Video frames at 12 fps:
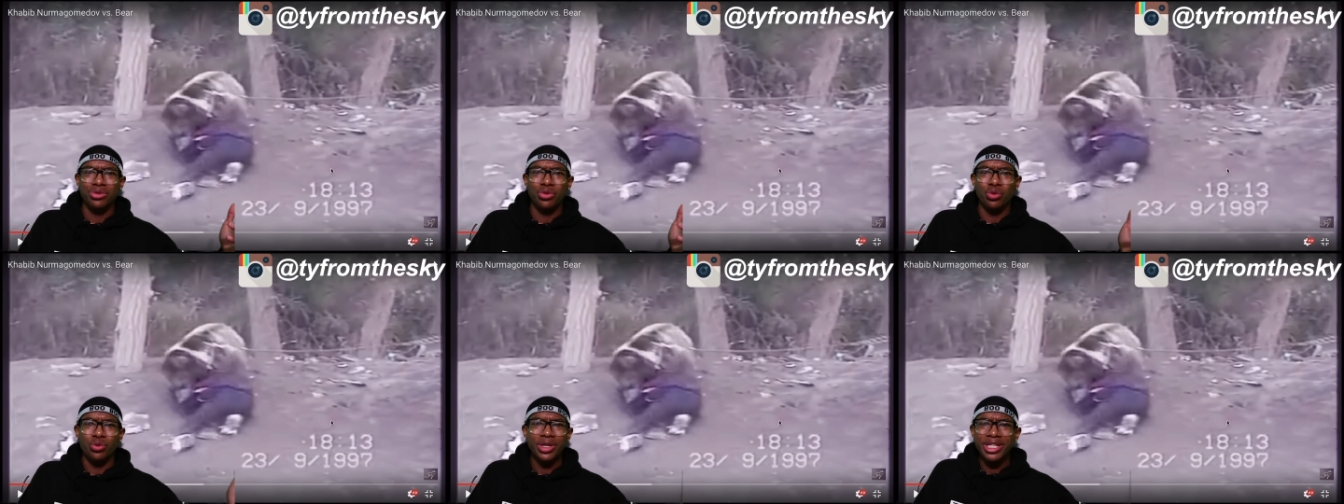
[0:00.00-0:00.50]

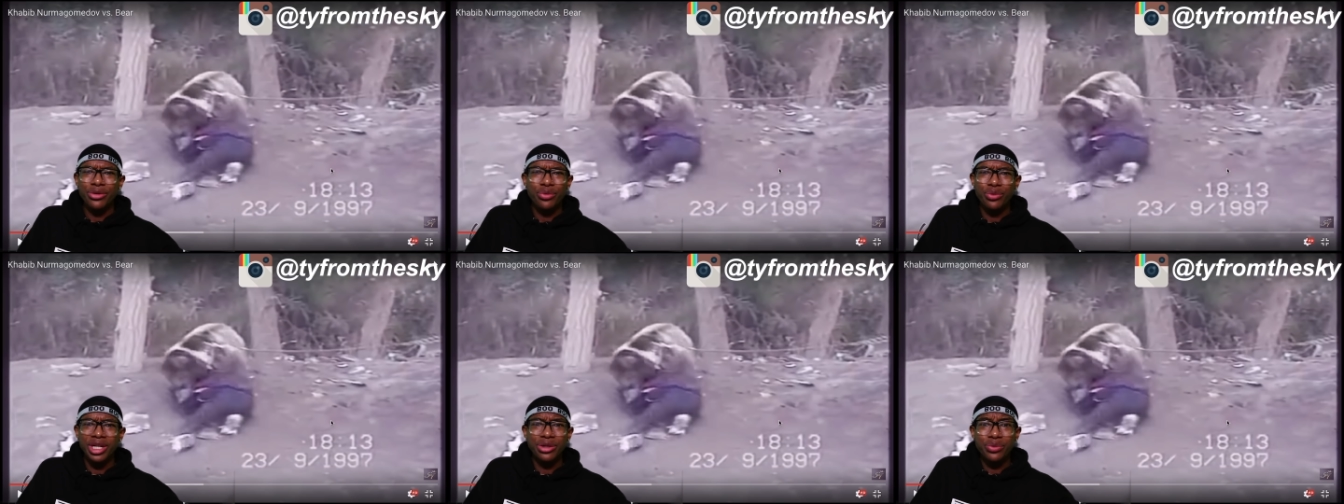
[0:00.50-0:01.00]
When do
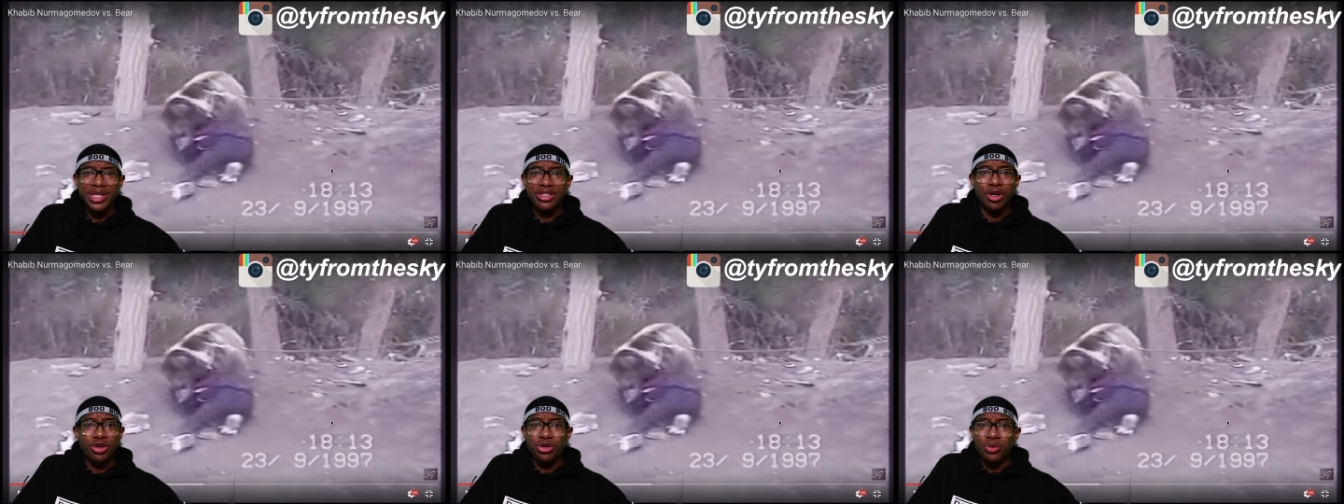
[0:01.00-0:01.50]
when do we
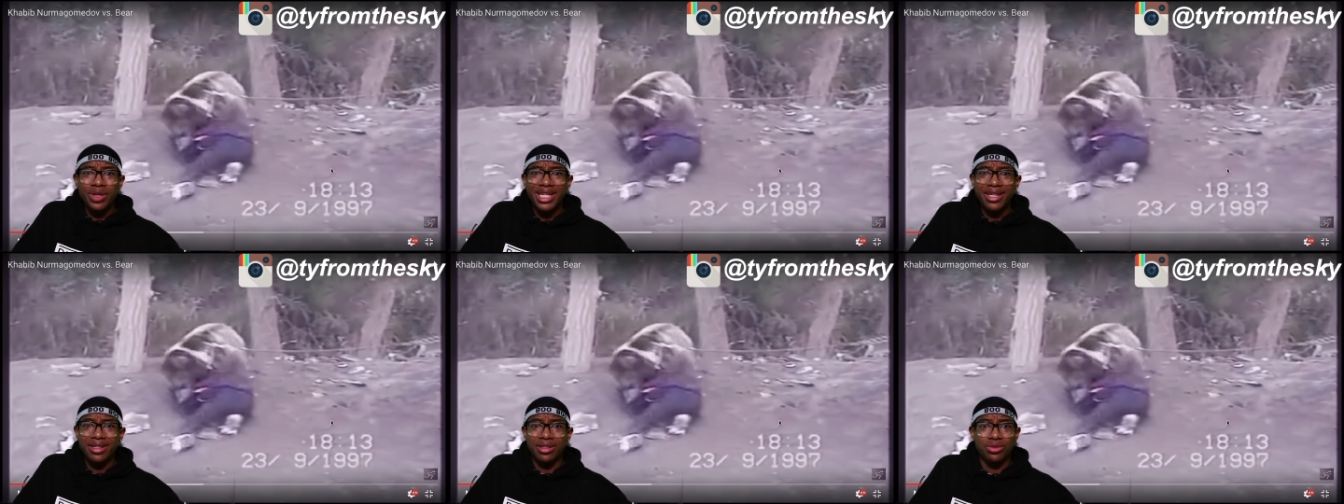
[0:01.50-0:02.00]
start doing
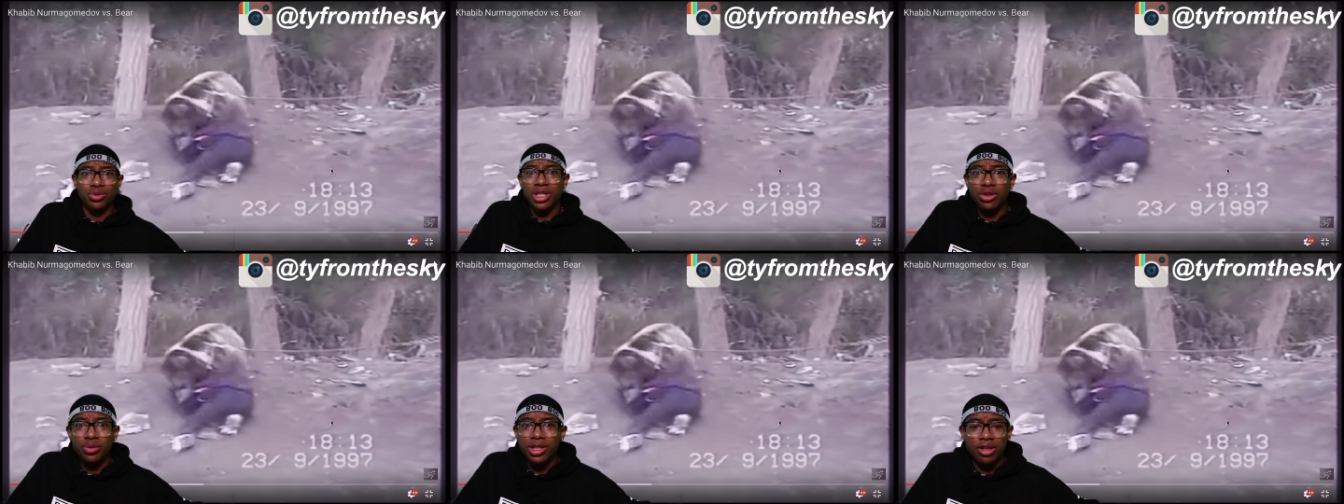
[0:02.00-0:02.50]
this? When
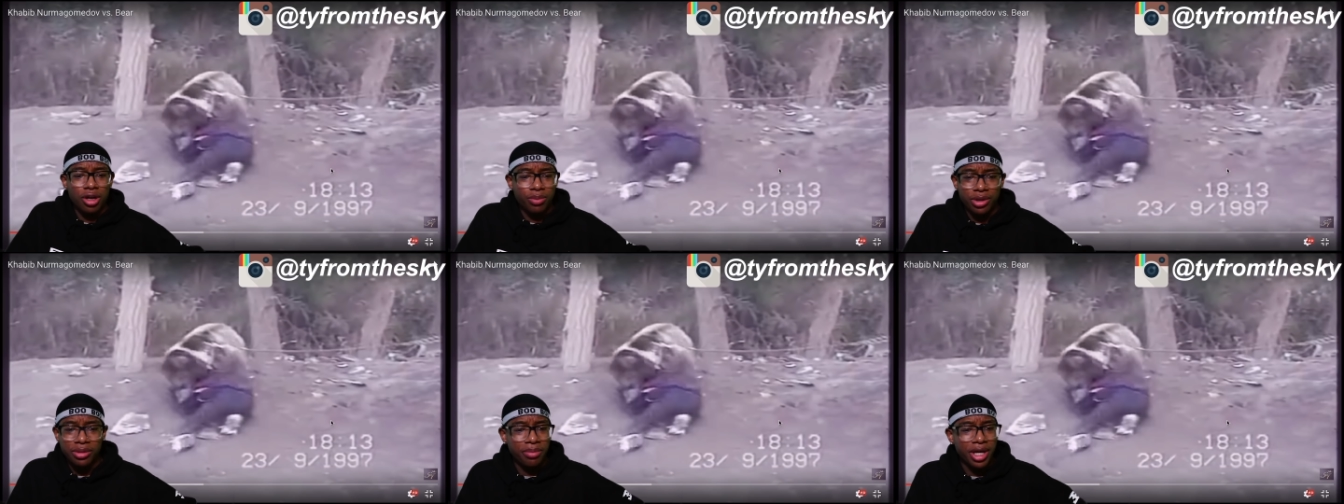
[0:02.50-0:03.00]
do we start
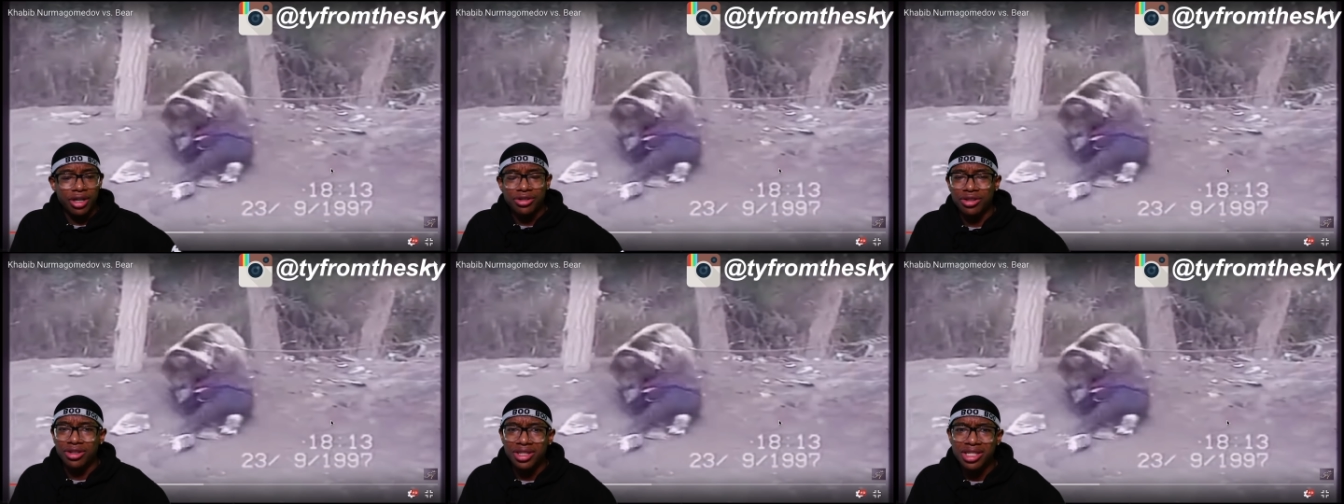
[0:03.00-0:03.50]
putting
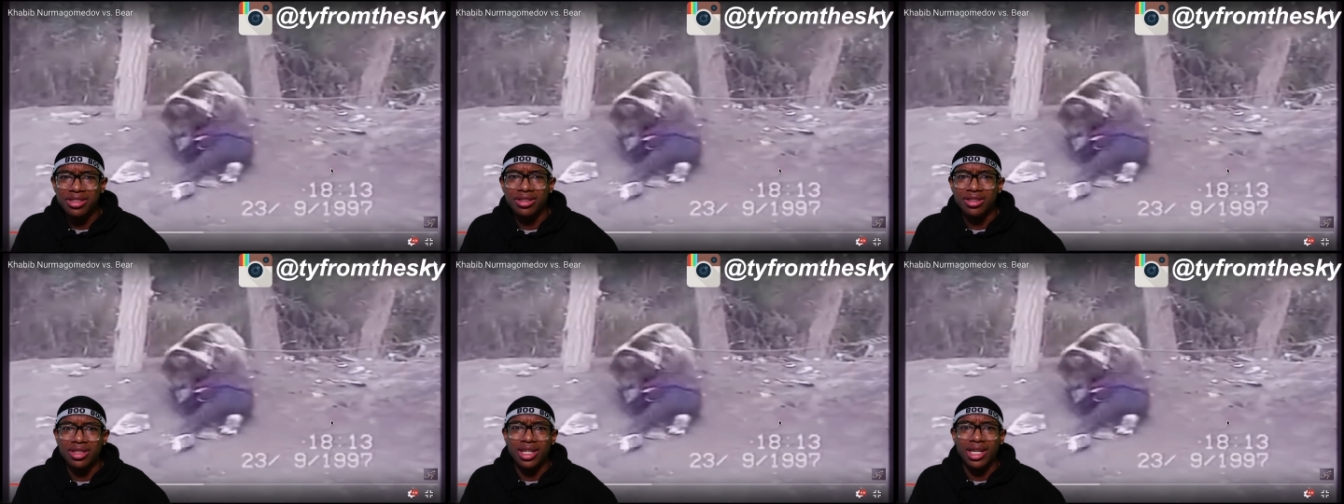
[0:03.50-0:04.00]
bears on leashes?